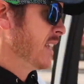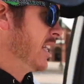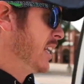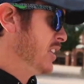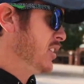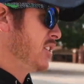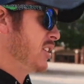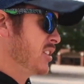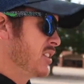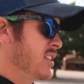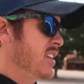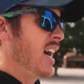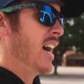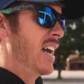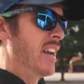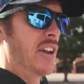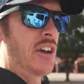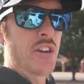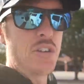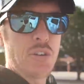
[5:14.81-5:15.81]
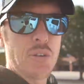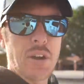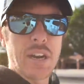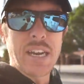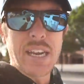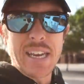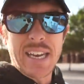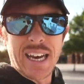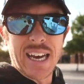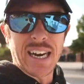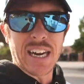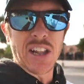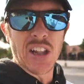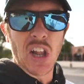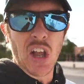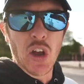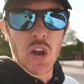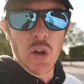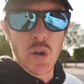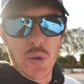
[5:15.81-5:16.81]
The engine's not under any kind of
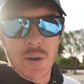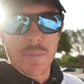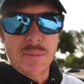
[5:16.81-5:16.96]
load.